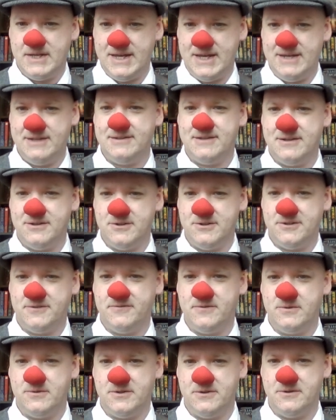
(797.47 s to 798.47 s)

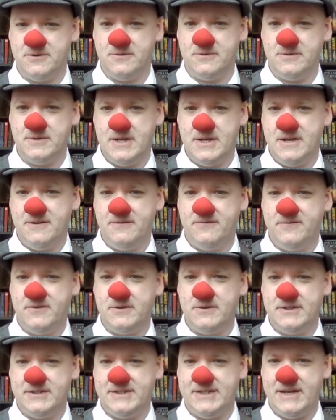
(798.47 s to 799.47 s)

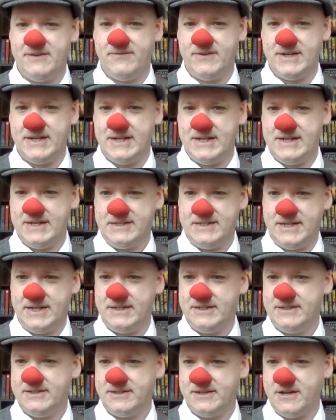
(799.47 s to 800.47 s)
470,
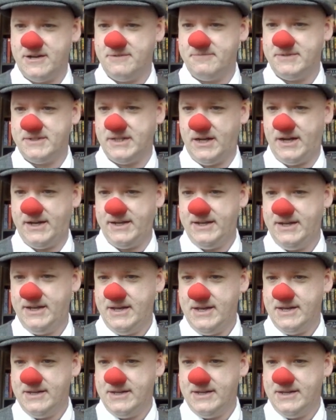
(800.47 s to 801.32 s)
telescope sight,